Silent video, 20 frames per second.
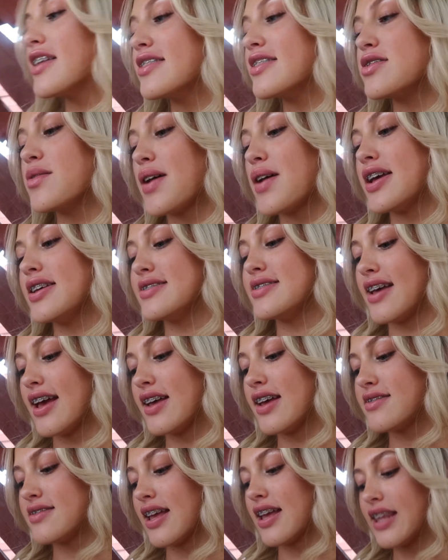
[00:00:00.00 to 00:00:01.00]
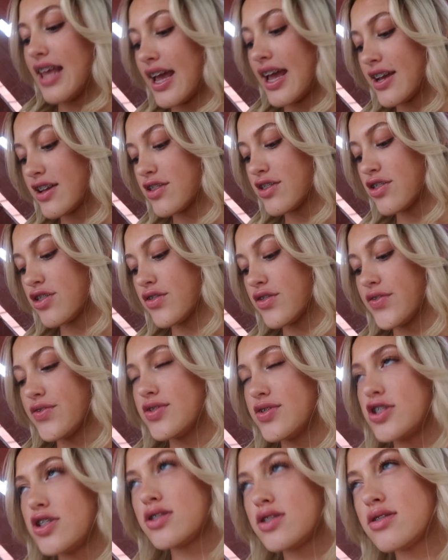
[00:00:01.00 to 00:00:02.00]
this Oasis in like
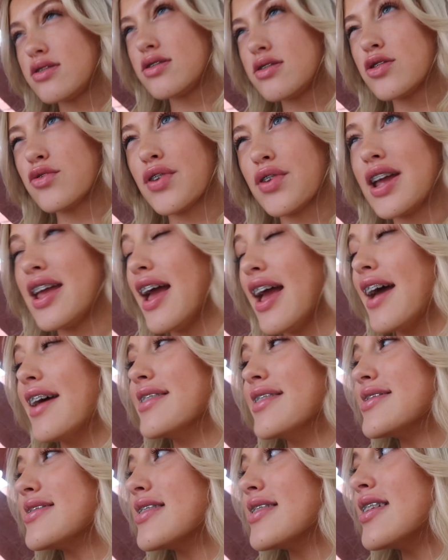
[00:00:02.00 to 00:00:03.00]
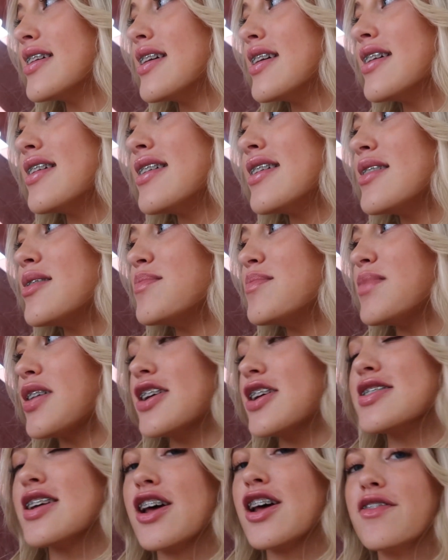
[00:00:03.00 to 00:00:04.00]
3 years,
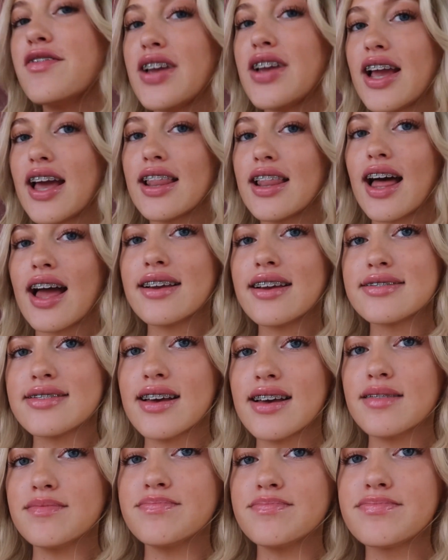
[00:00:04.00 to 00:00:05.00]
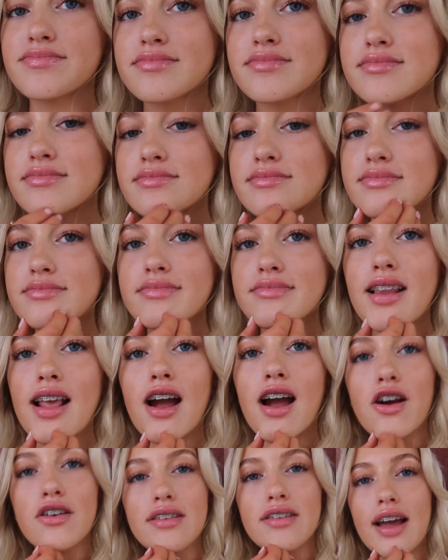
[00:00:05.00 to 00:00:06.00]
because I don't think I liked it.
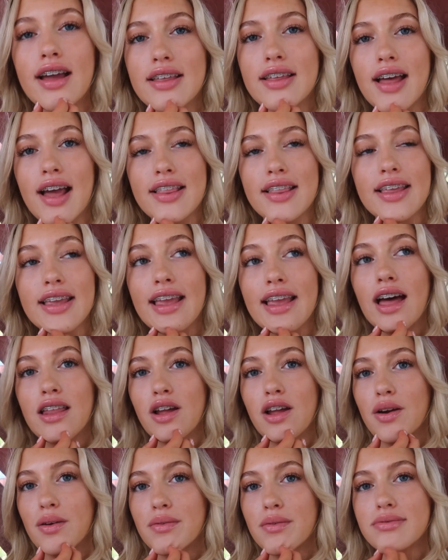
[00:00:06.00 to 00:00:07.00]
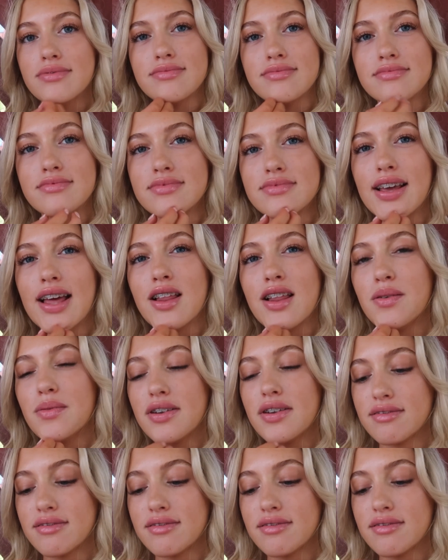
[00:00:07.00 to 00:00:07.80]
I only like the yellow one.